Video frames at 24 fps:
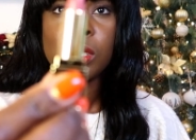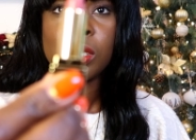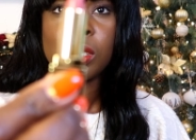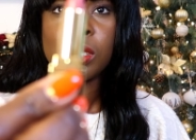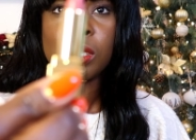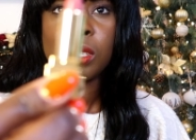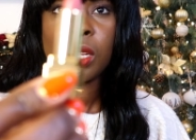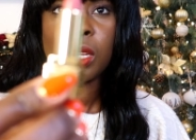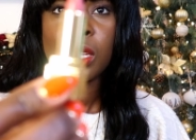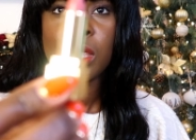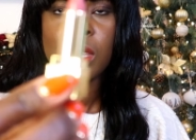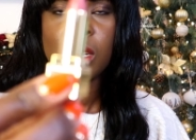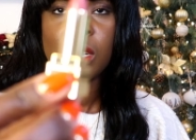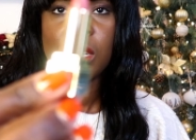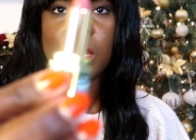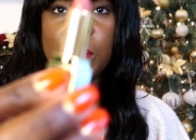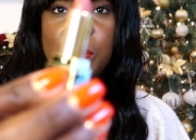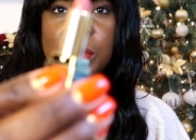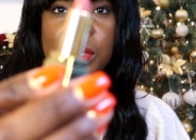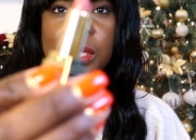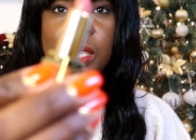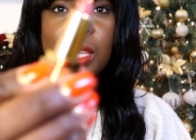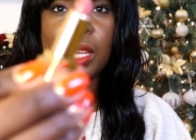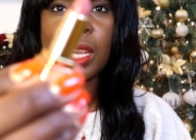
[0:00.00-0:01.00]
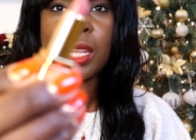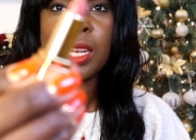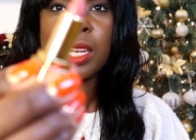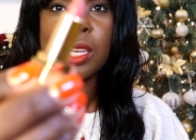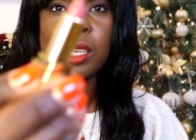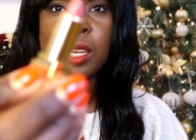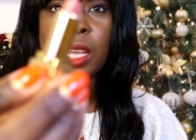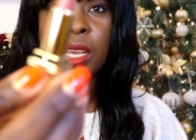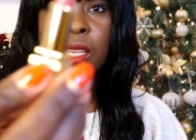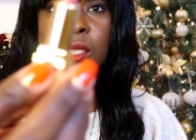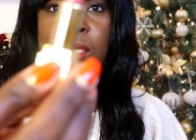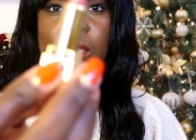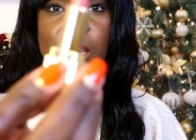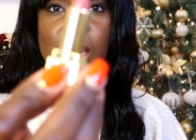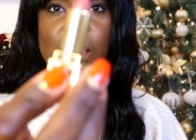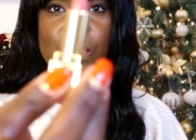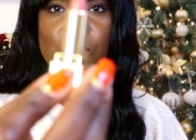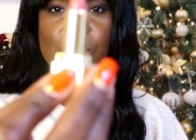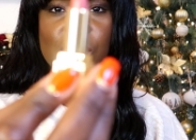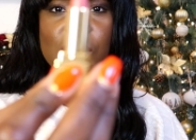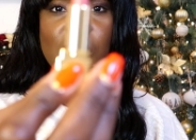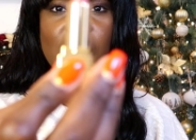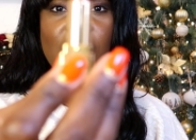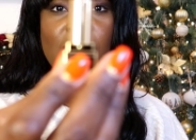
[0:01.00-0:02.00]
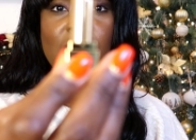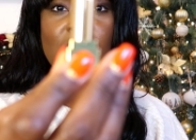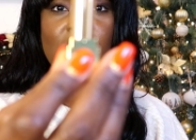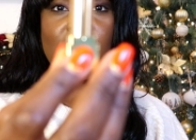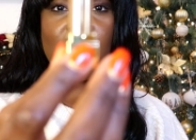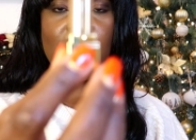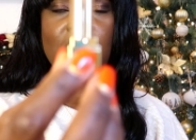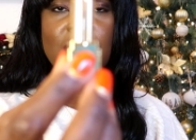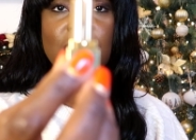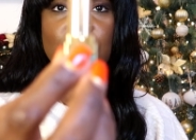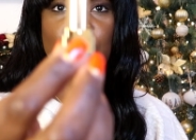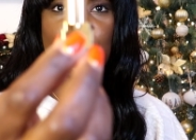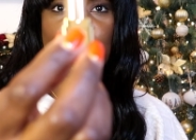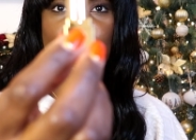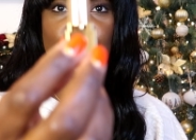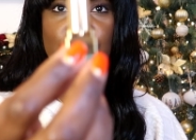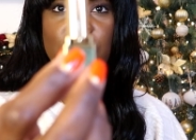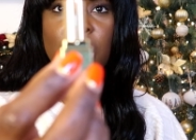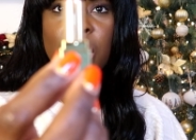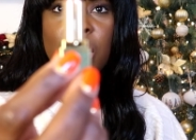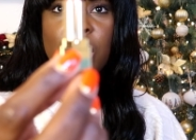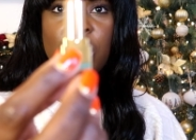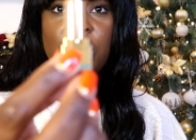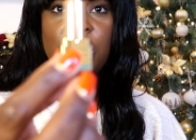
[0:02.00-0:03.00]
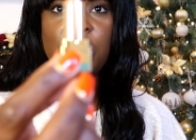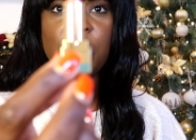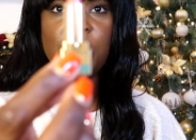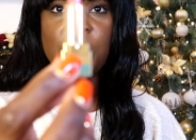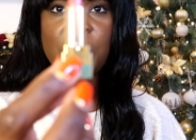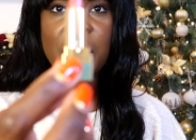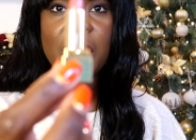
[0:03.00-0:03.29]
this is like the lipstick and like I said it's just like a light shade of